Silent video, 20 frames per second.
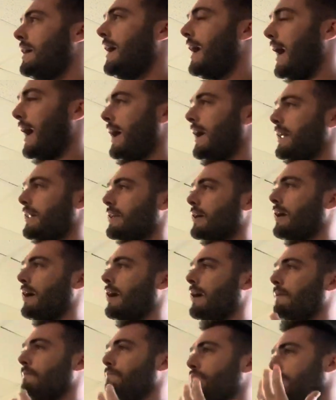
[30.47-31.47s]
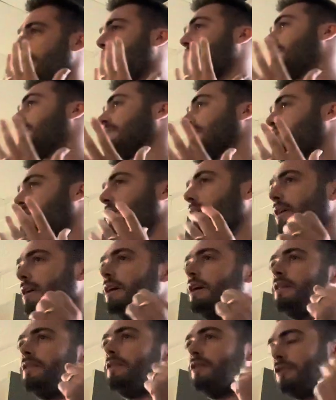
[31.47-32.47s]
And
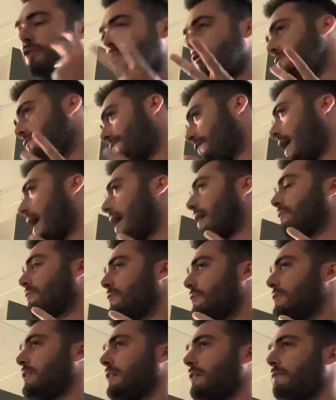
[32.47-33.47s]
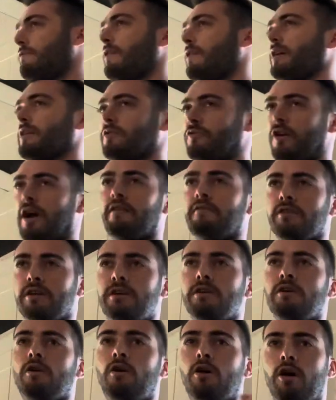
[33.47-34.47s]
basically, the two factors that affect
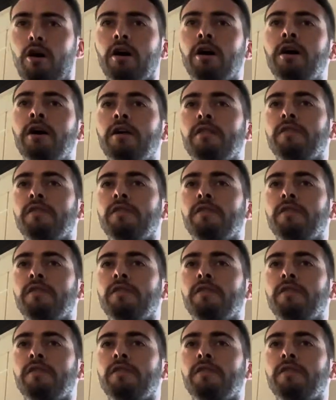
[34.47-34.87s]
gravity are